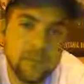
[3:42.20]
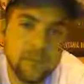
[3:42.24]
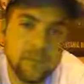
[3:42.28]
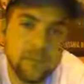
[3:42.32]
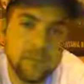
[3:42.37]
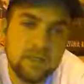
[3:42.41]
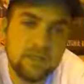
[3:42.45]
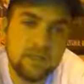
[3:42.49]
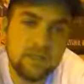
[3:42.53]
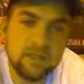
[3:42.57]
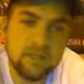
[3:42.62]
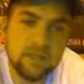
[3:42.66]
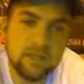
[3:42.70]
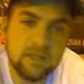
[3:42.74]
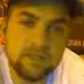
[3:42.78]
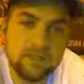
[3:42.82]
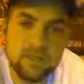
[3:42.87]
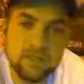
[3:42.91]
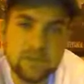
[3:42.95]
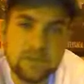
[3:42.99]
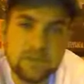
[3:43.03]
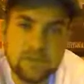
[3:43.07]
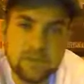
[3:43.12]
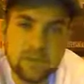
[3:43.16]
Dave Ramsey
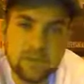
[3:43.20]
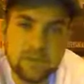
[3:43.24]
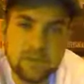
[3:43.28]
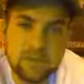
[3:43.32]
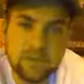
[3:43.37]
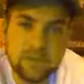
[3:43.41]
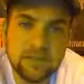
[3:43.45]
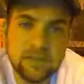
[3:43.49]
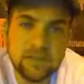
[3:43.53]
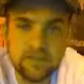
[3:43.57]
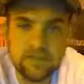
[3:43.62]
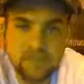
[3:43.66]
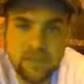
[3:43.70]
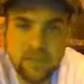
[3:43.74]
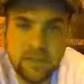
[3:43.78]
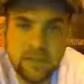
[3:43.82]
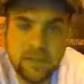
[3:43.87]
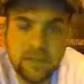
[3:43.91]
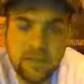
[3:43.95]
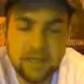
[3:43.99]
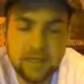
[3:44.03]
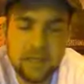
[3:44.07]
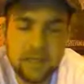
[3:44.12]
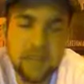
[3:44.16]
says all debt's
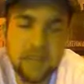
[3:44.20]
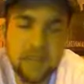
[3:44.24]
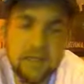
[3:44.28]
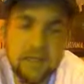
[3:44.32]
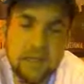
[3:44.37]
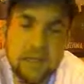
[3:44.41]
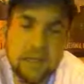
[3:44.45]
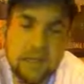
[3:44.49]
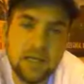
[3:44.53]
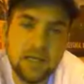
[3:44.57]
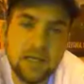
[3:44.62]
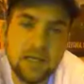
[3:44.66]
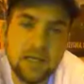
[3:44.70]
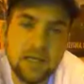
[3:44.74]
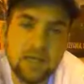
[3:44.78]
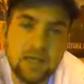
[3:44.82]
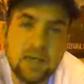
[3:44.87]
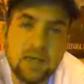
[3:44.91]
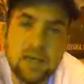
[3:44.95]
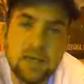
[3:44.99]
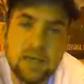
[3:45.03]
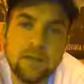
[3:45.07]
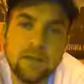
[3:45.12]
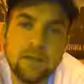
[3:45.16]
bad, and
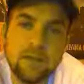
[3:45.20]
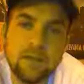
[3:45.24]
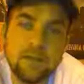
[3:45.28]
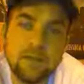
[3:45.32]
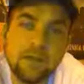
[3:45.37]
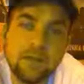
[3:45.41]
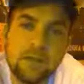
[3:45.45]
then